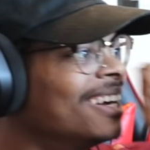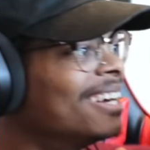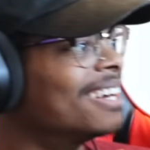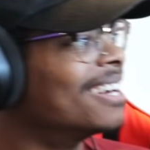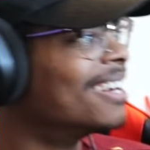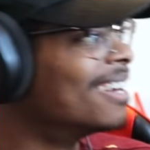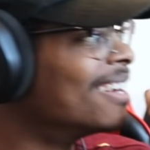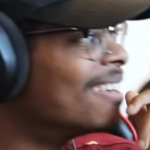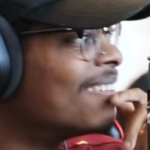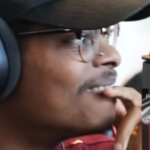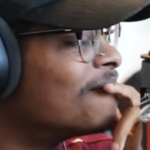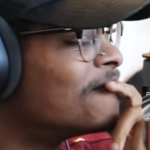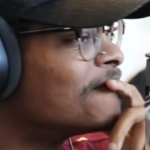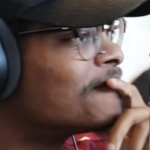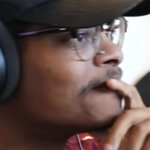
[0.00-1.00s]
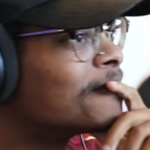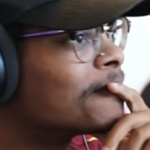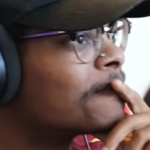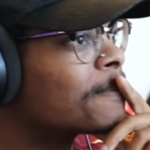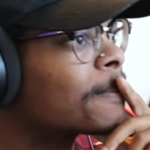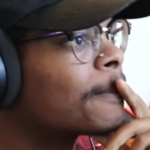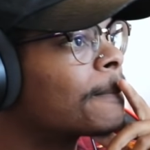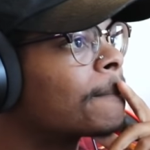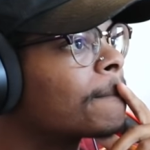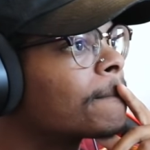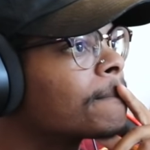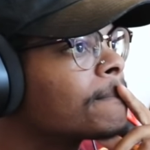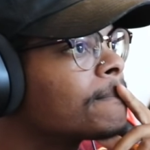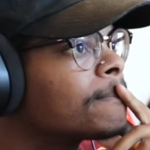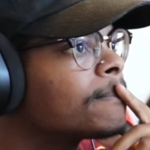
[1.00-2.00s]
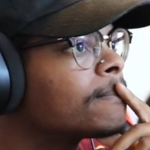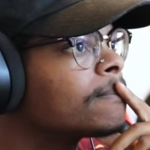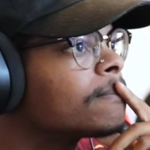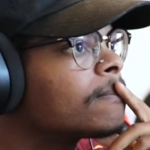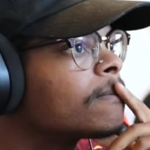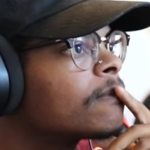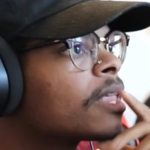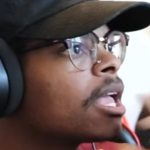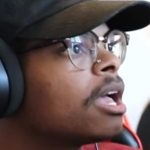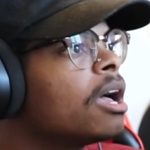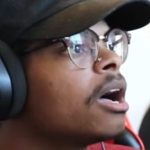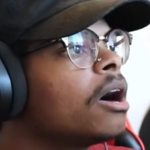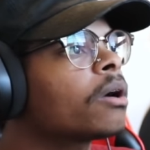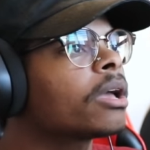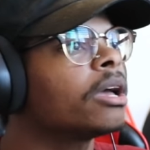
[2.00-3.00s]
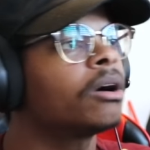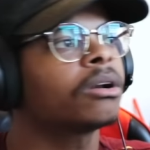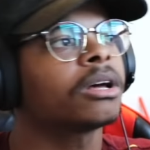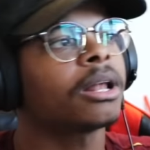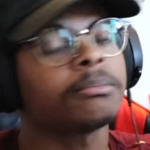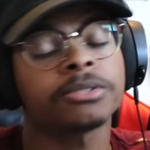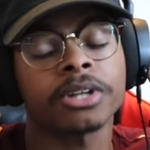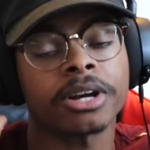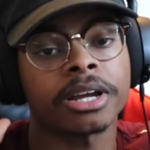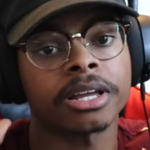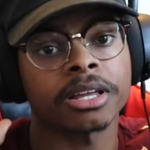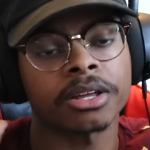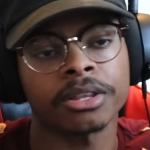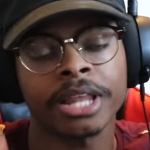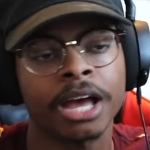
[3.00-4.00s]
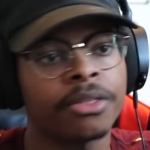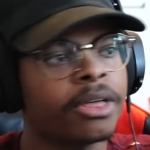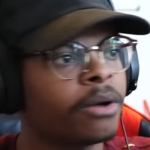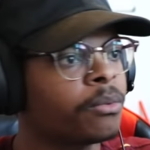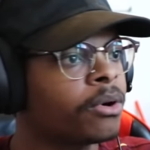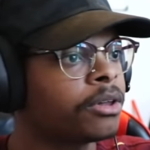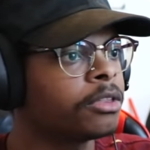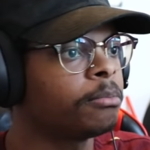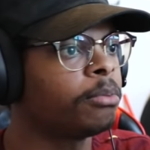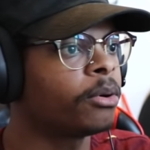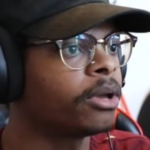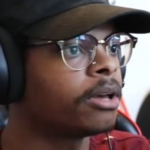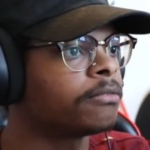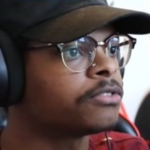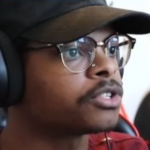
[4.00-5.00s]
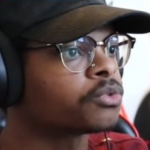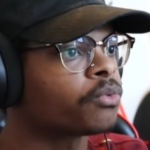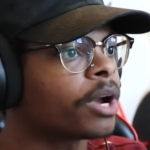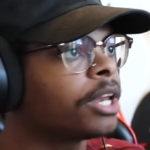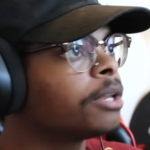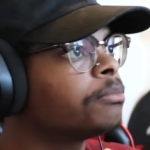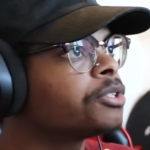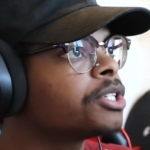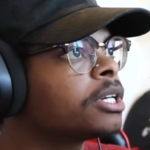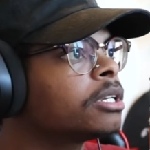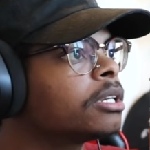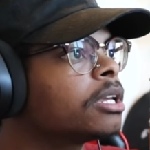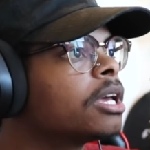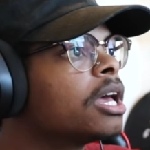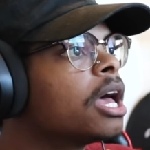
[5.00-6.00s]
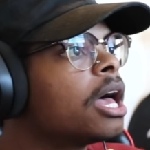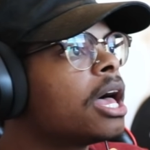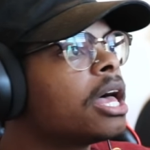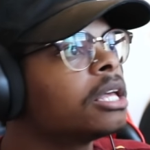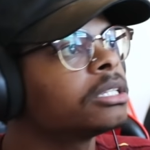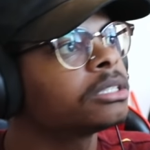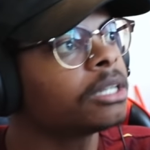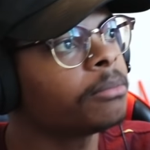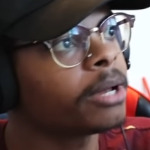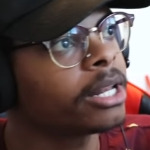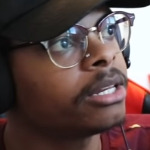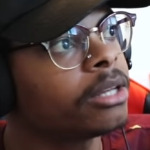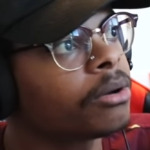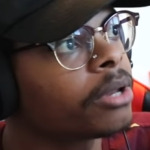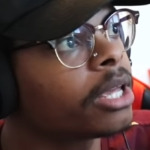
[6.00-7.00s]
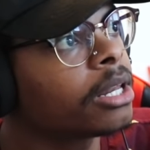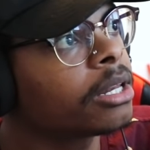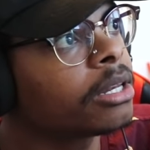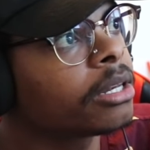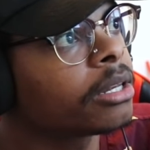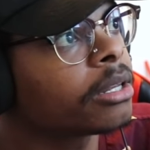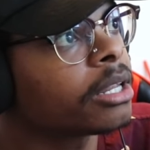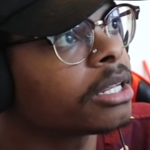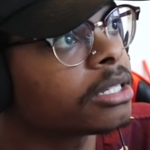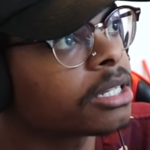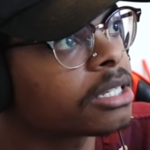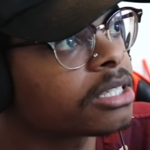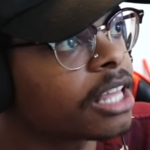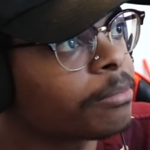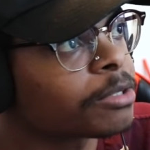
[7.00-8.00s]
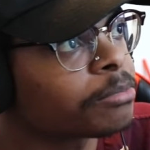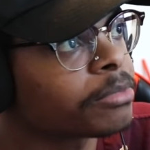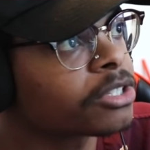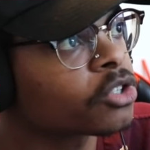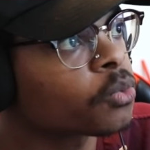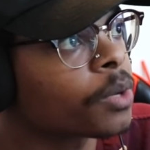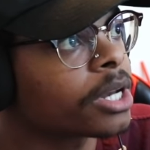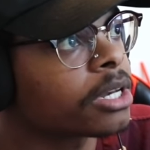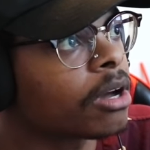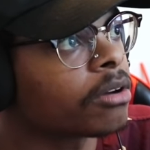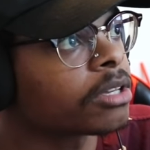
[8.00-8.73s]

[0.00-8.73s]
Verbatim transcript: Popping Stunna 4 Vegas, and we going Okay, hold on. I'm sorry. Now that we're on the point of just random shit, somebody donated. His name is Mr. Wet Donkey.